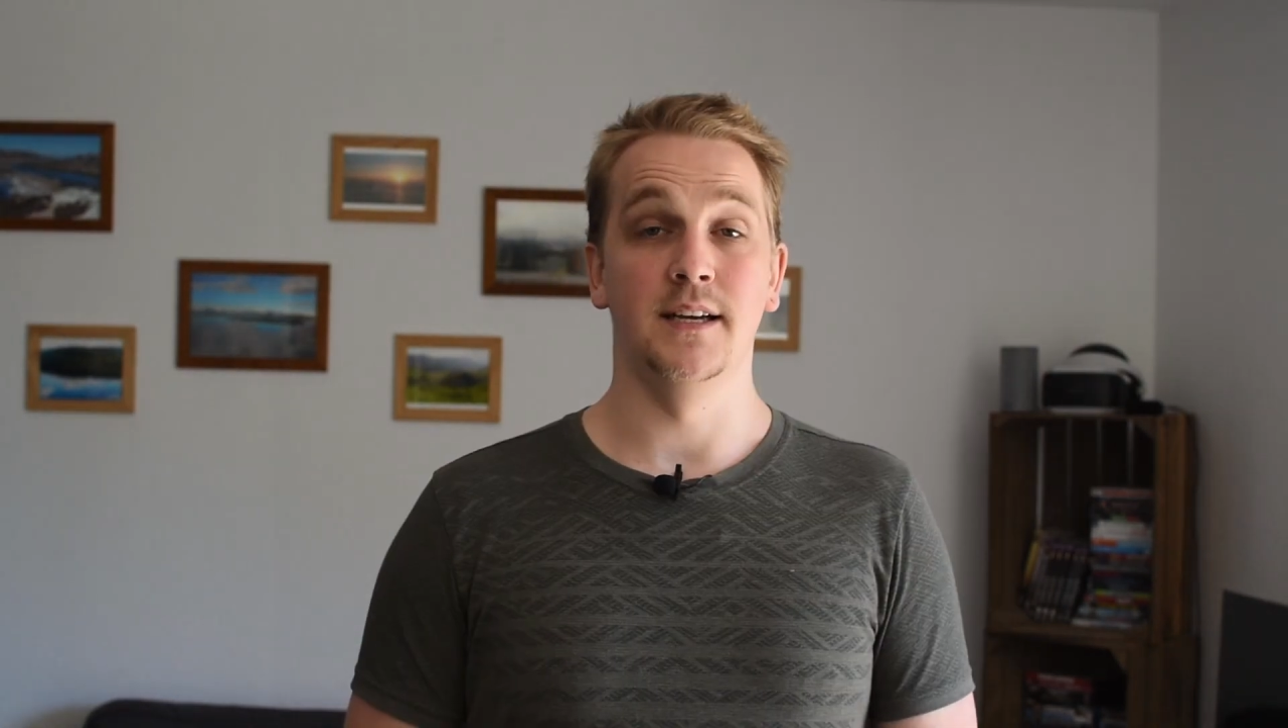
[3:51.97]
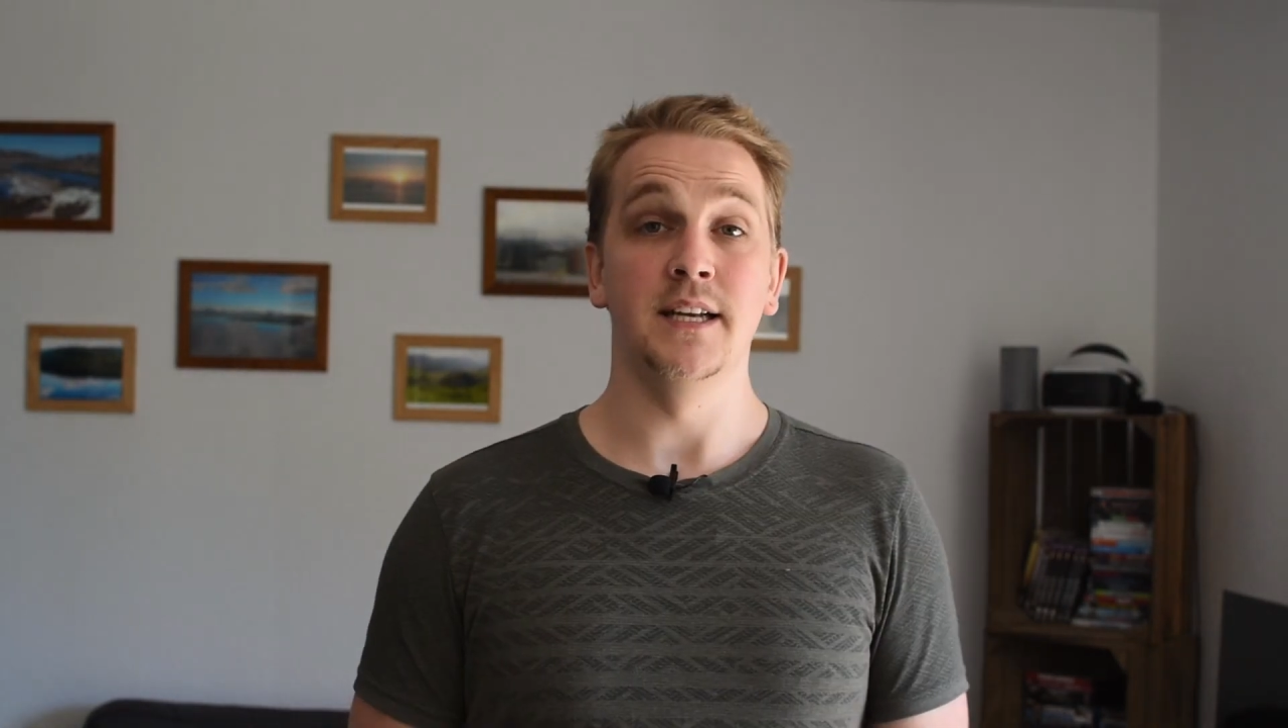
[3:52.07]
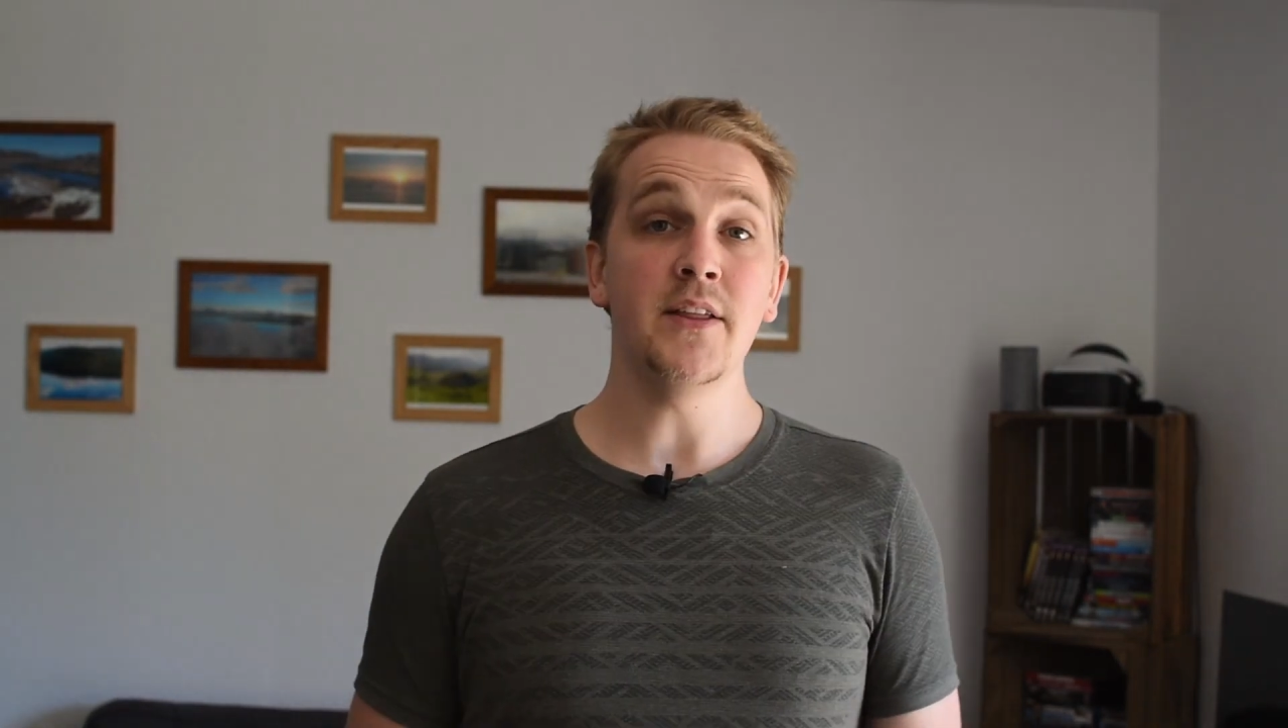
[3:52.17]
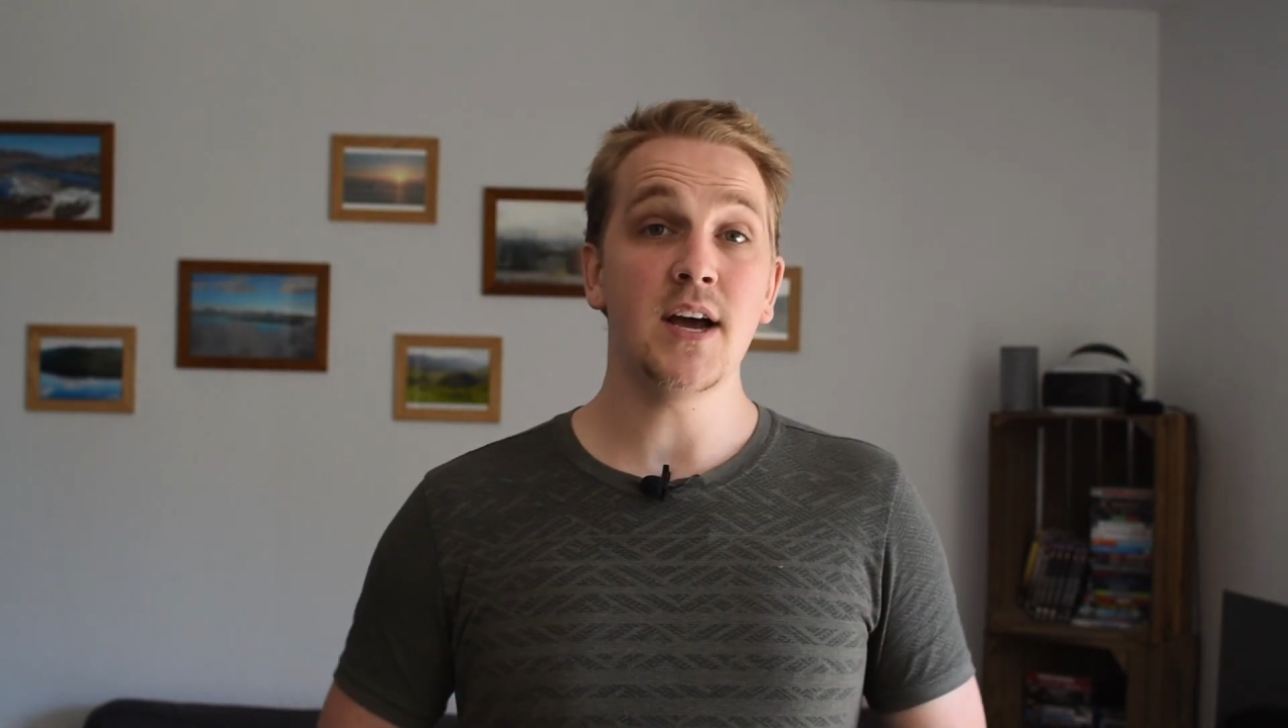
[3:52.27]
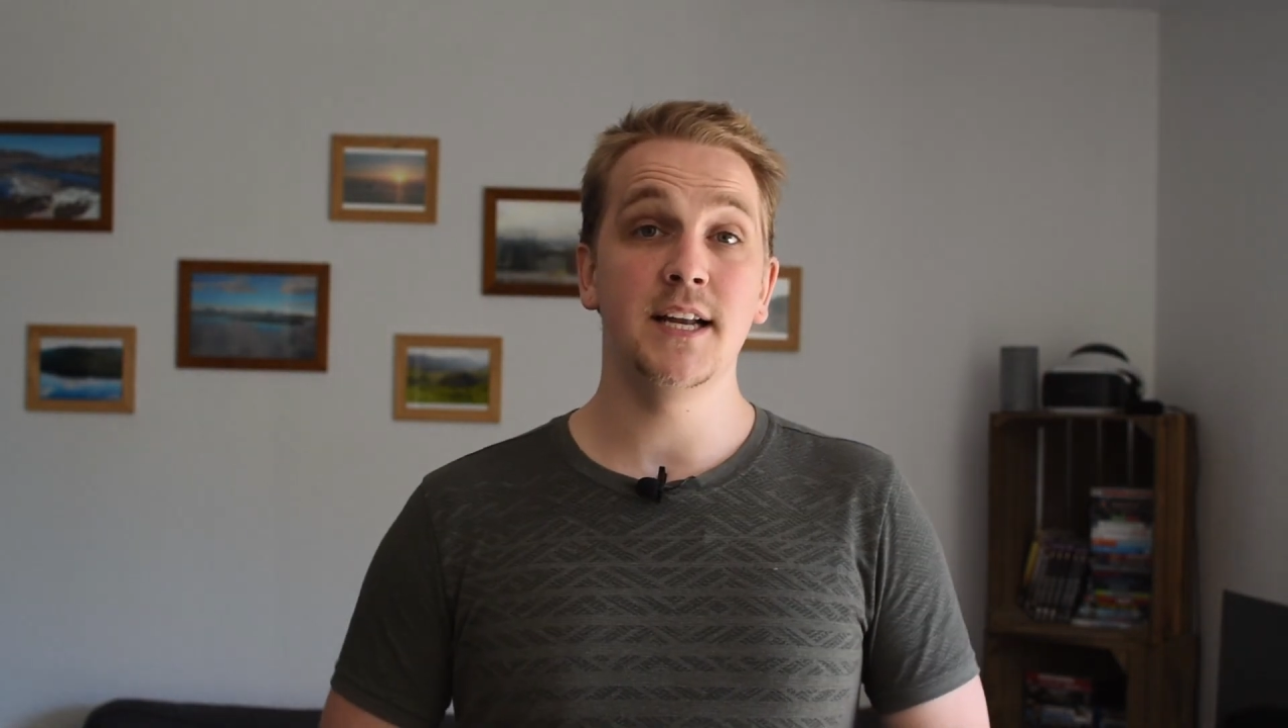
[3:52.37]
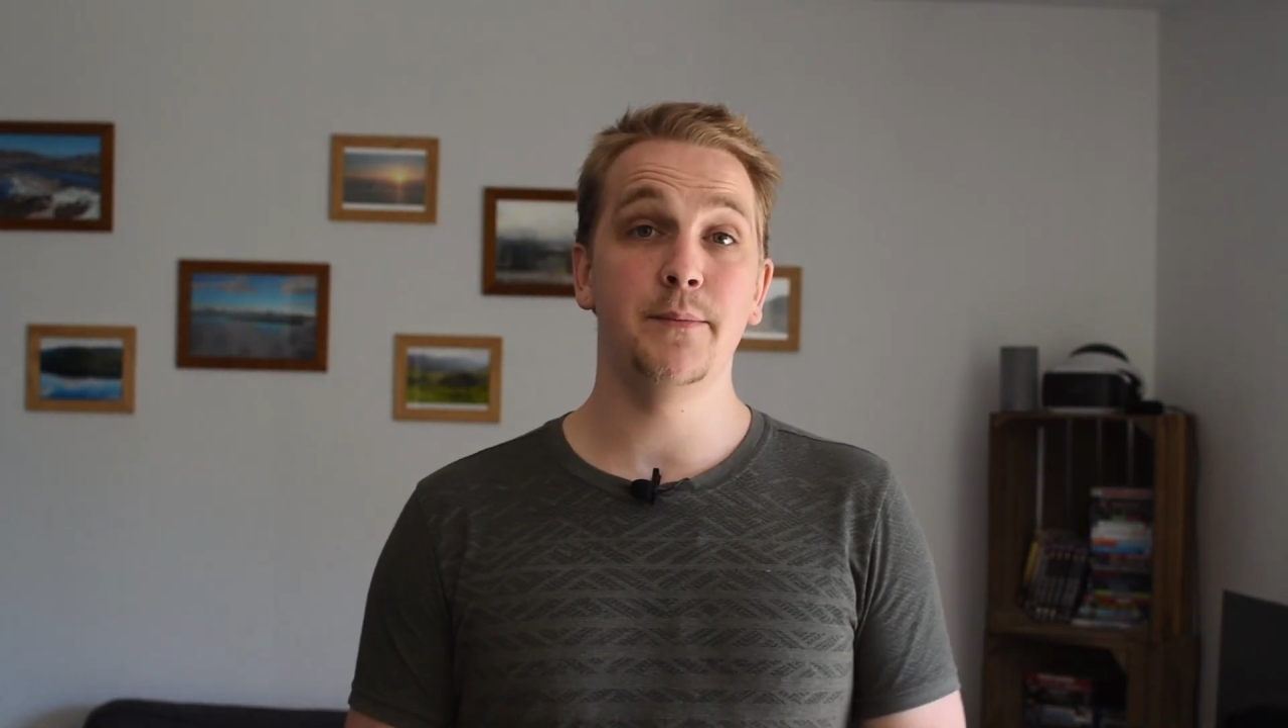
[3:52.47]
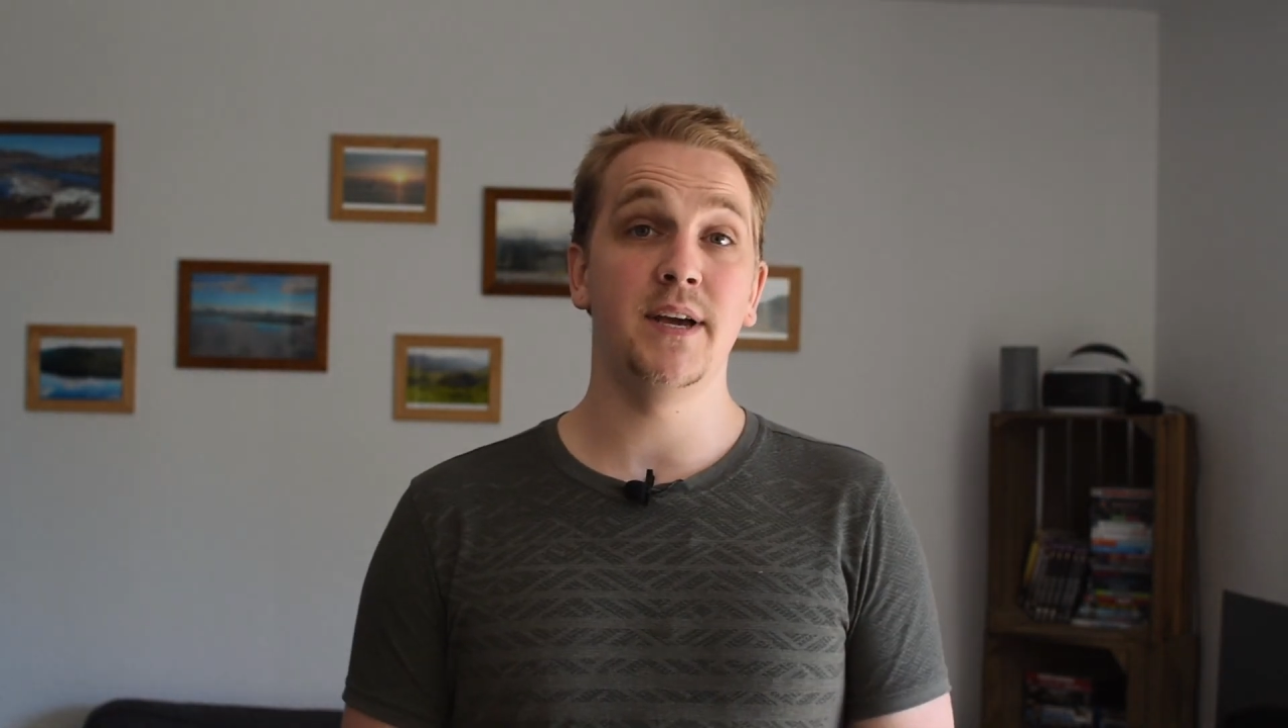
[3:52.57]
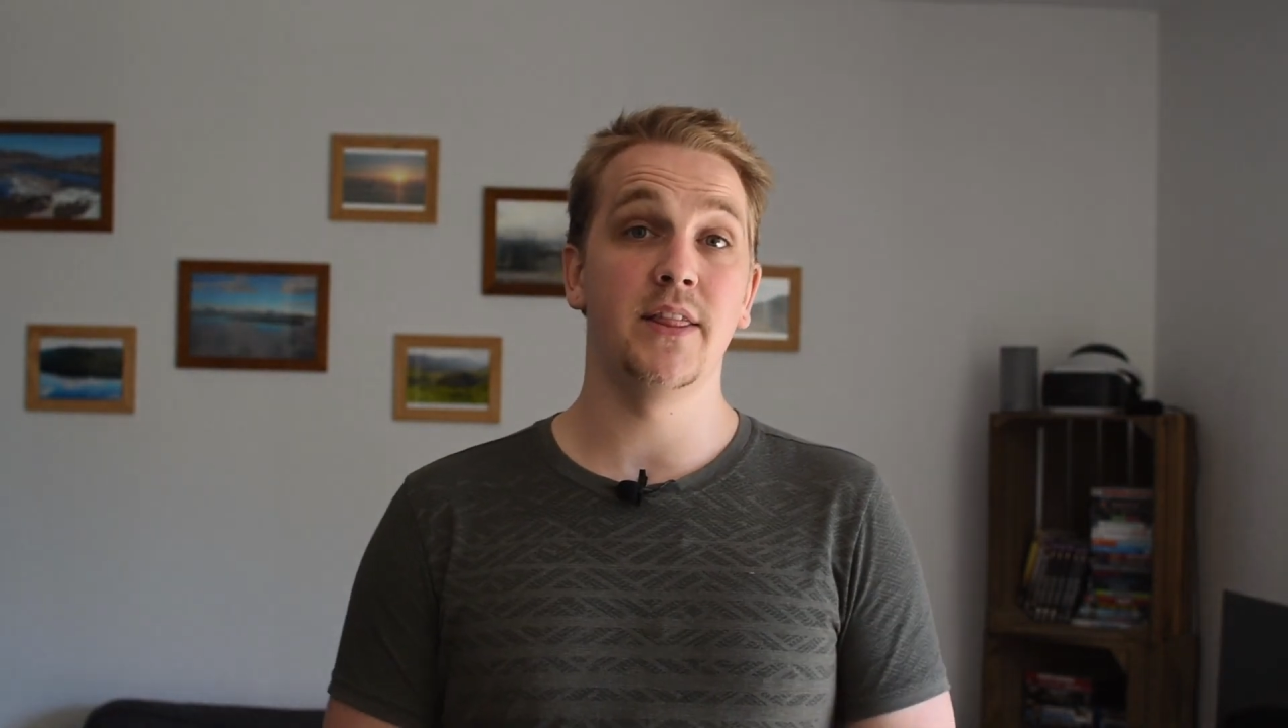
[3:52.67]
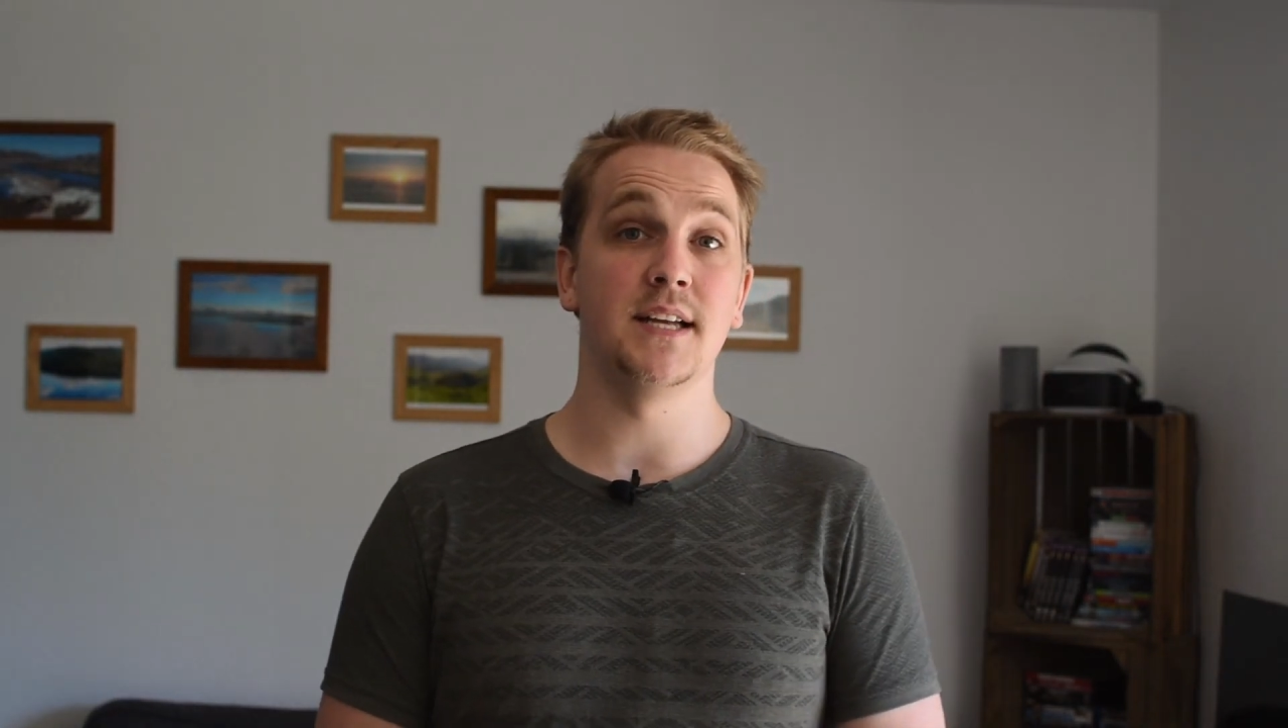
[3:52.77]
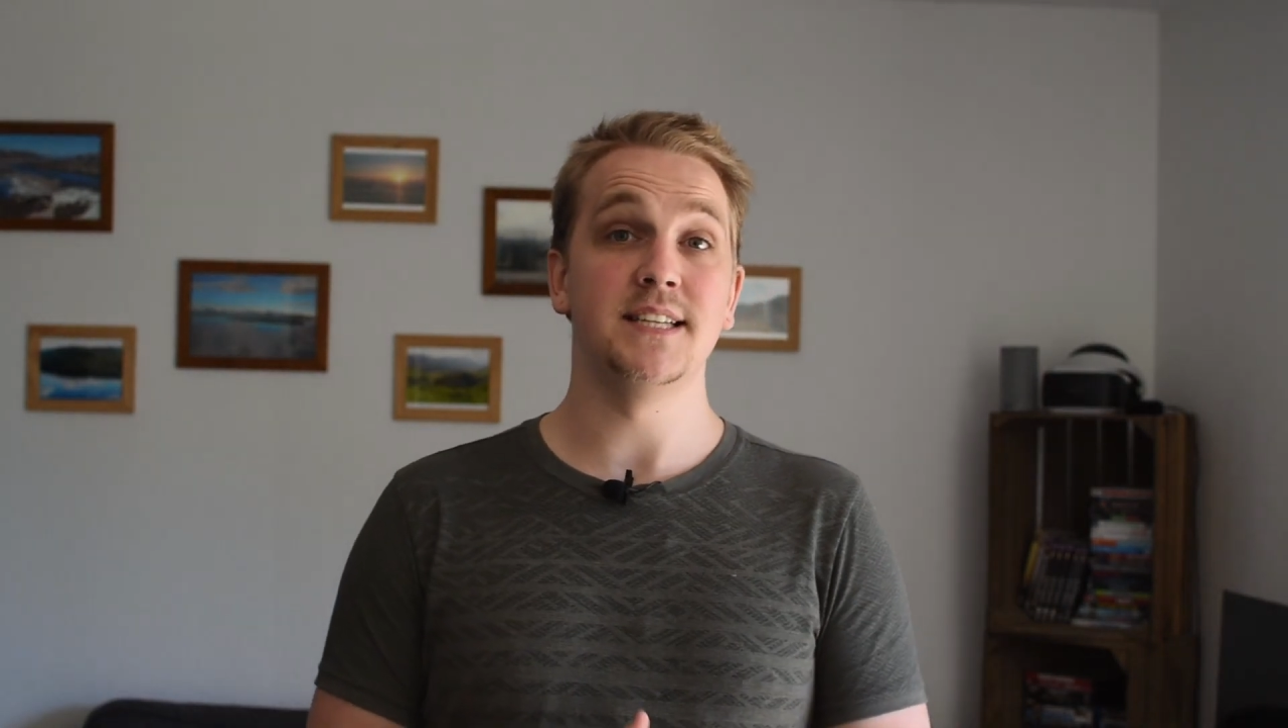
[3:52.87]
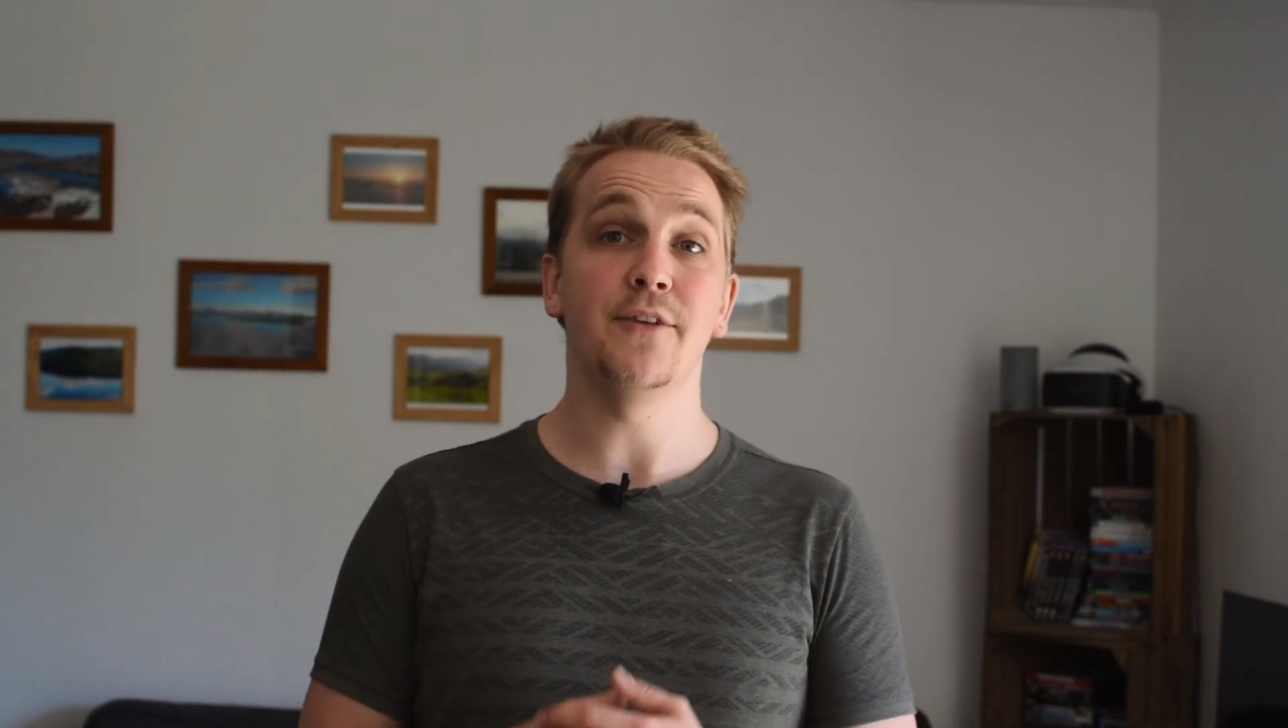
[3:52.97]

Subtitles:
Another anime that